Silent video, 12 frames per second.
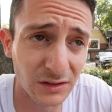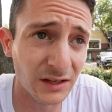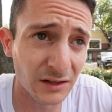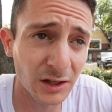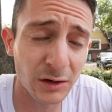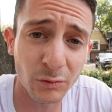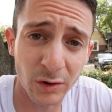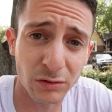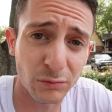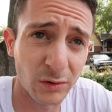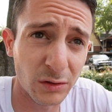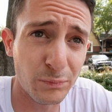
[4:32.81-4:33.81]
dealing
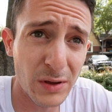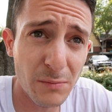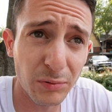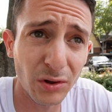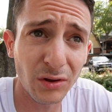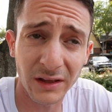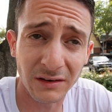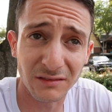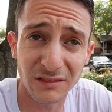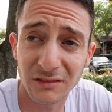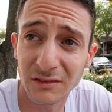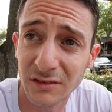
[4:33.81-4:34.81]
with people and
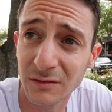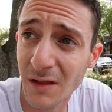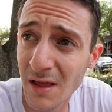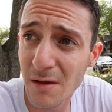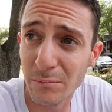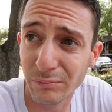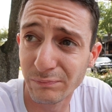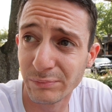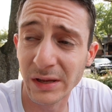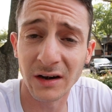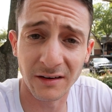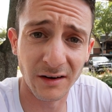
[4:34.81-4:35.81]

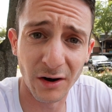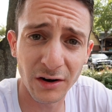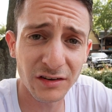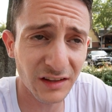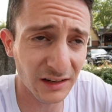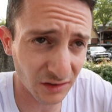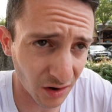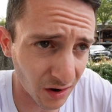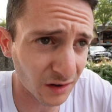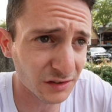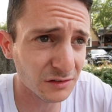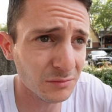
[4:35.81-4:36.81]
being a nurse, that's
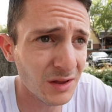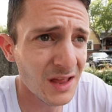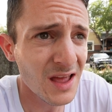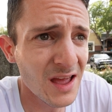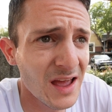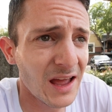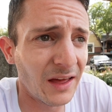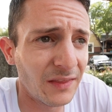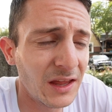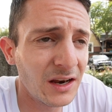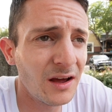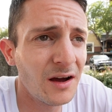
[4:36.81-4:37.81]
awesome. And
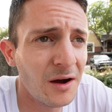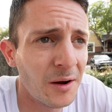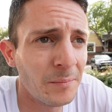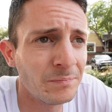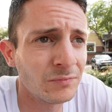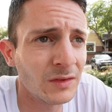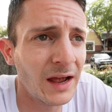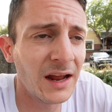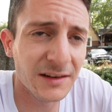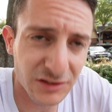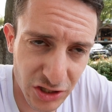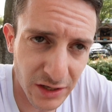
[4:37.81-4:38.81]
then I had
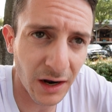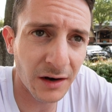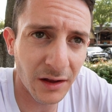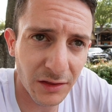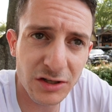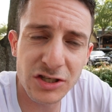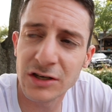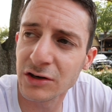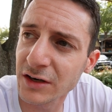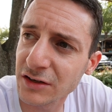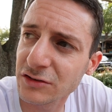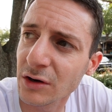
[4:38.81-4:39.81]
another
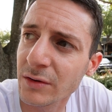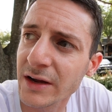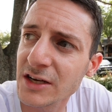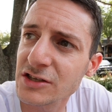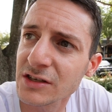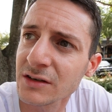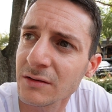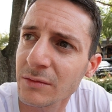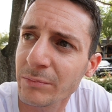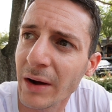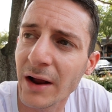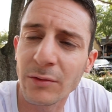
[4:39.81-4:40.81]
generous donation
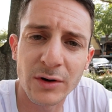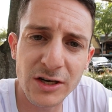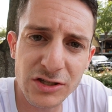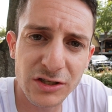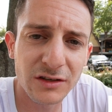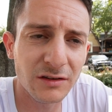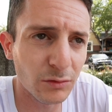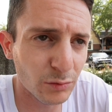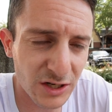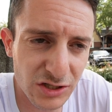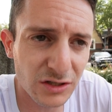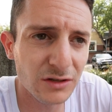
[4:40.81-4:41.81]
by Richard.
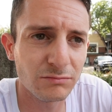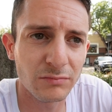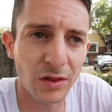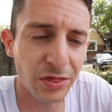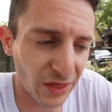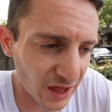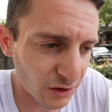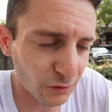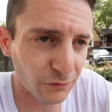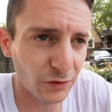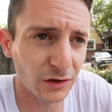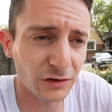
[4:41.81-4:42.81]
Richard, thank you
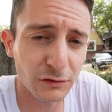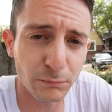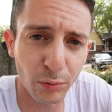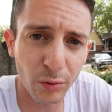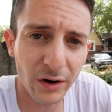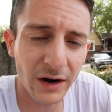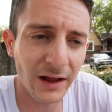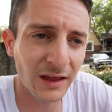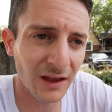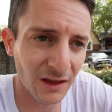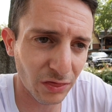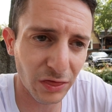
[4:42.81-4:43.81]
for the support. I
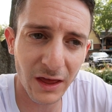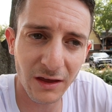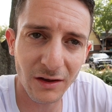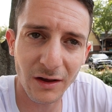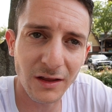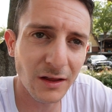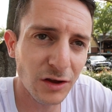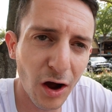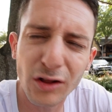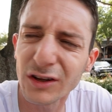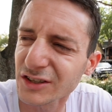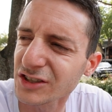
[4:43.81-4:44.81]
can't thank
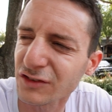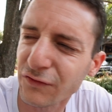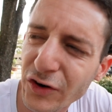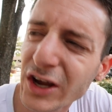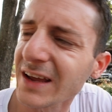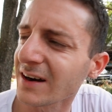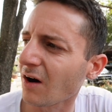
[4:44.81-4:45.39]
y'all, are just freaking